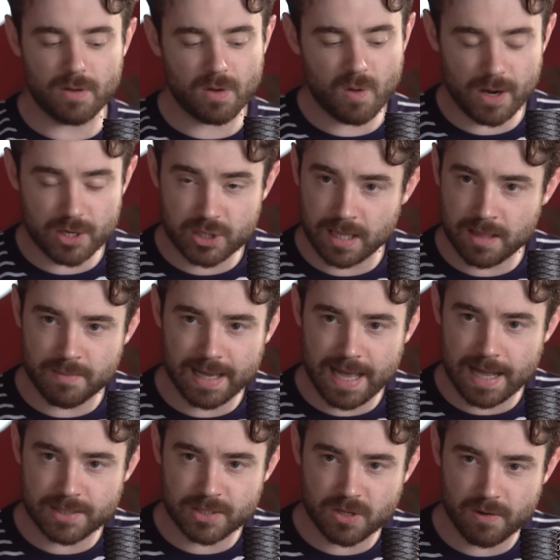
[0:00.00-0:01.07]
Questioning the
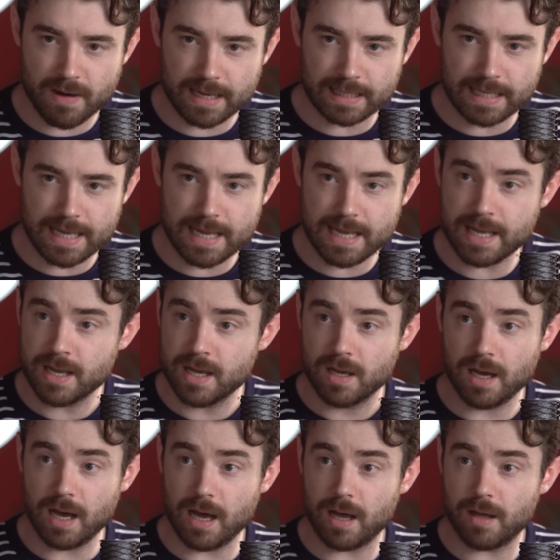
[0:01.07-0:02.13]
McCanns correctly,
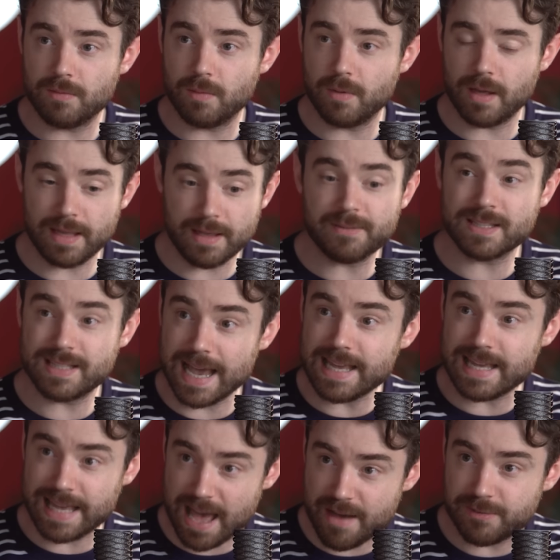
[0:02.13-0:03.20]
even
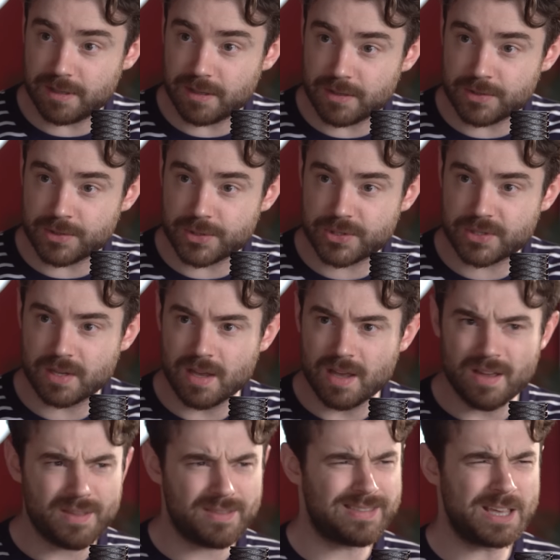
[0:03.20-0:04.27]
taking evidence.
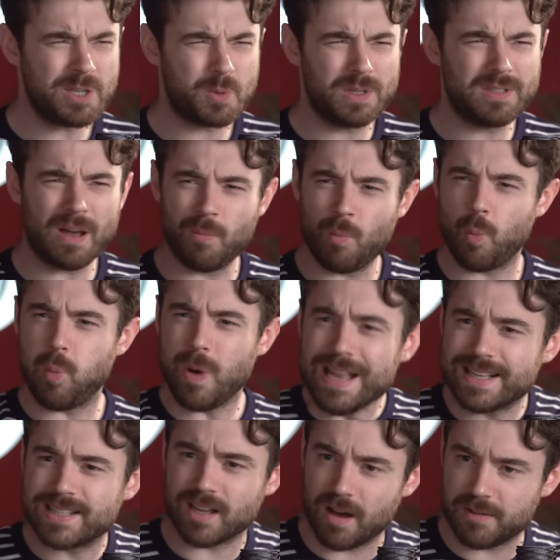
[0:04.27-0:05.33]
Things were done
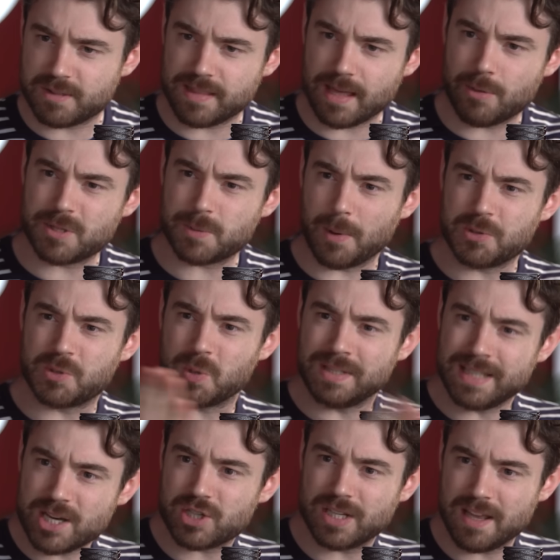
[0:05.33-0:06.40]
weeks after they were supposed to
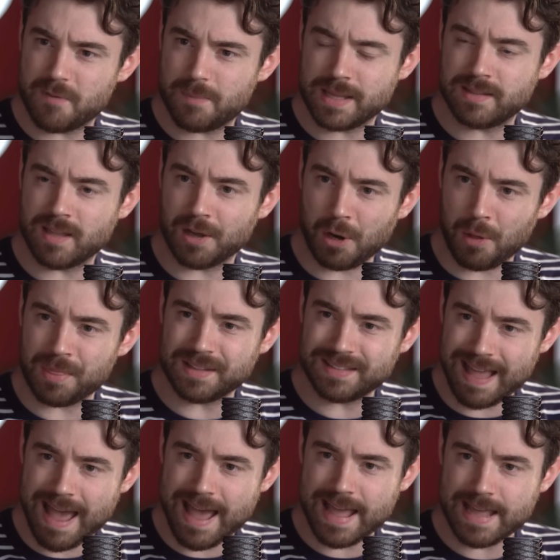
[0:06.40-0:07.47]
initially have been done on the
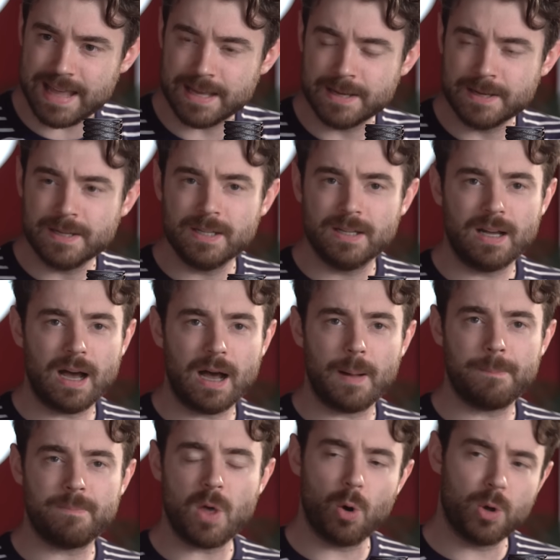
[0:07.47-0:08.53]
day.
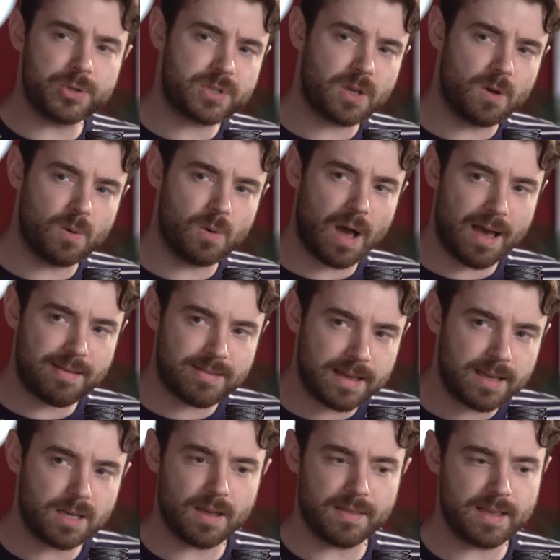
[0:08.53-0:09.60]
Also, I
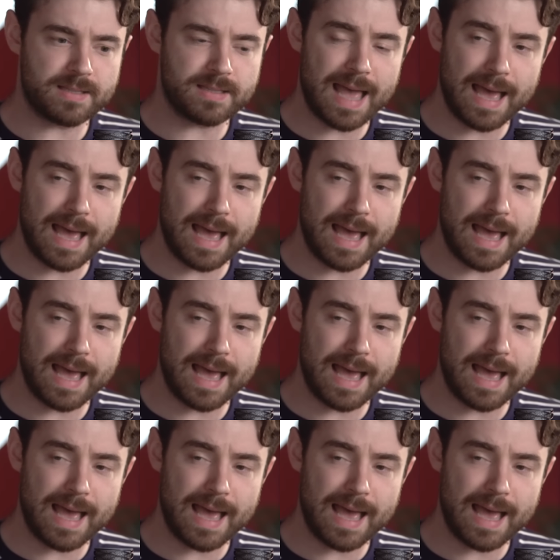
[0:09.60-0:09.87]
think there's...